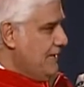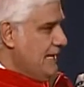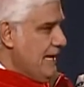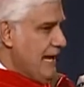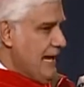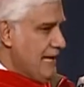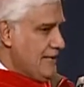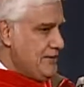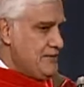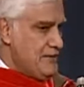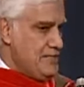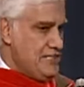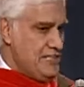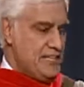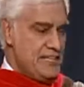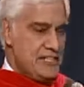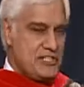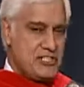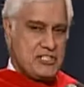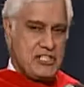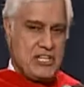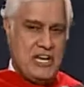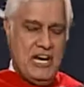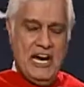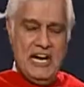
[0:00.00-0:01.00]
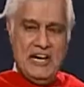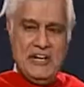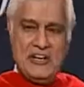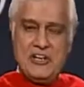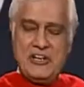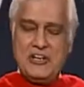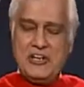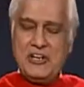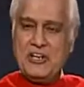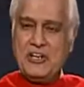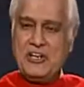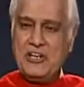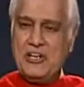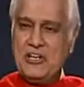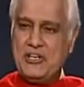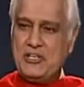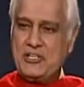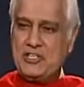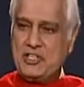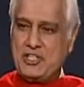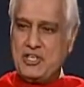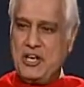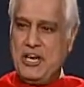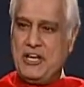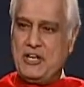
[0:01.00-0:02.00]
And the entire
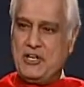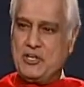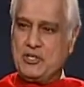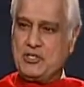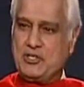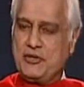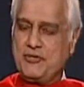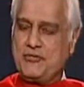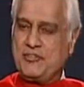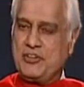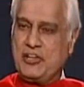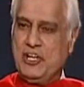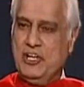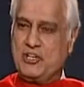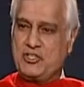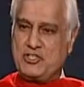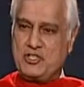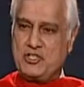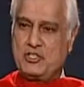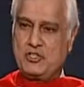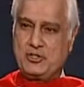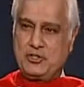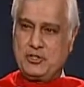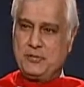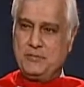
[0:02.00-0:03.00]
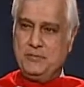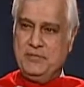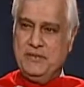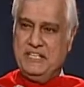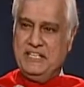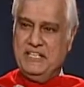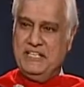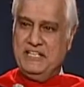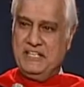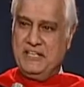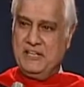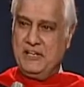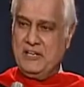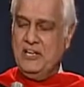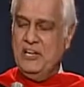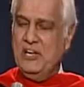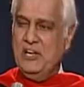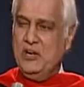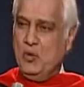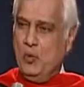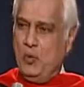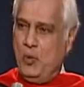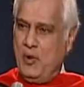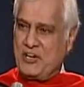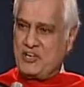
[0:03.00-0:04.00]
change of culture could begin
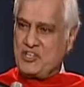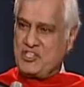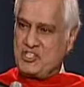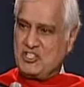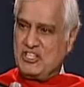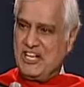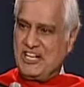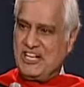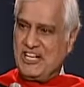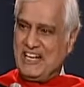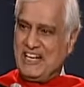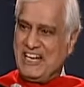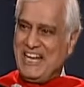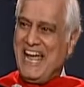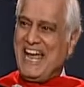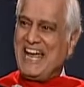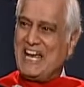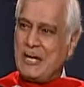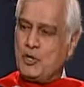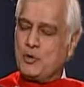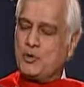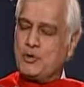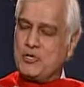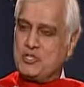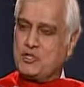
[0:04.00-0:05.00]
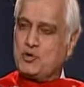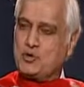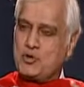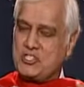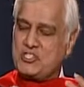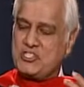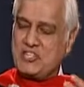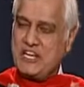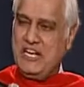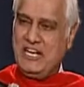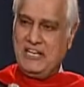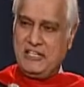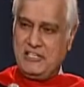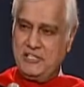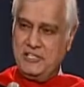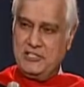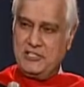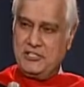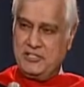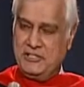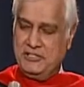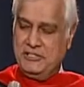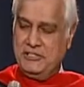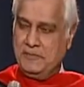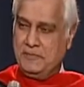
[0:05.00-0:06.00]
once that language was handed
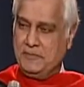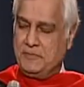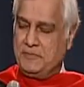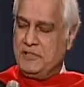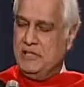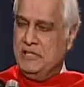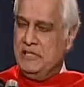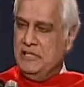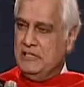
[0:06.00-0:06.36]
to them.